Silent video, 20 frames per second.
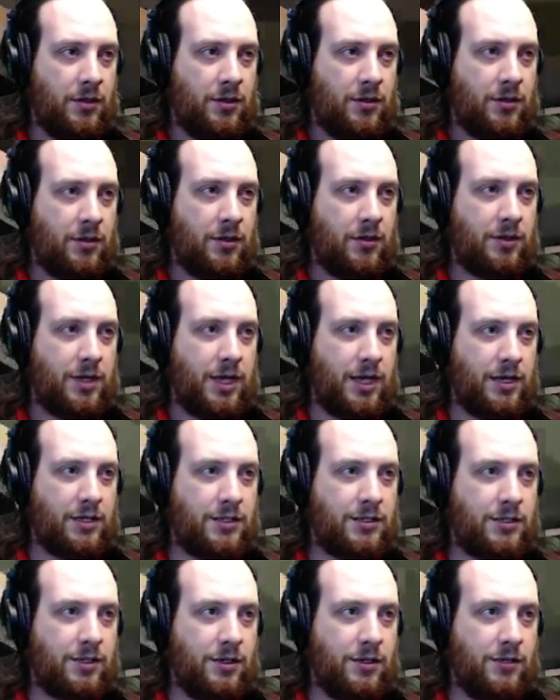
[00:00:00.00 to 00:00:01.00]
Okay,
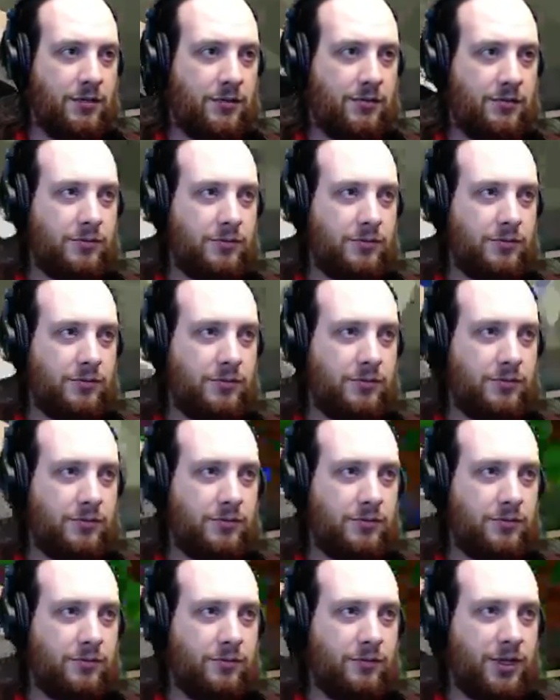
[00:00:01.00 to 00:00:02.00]
so with a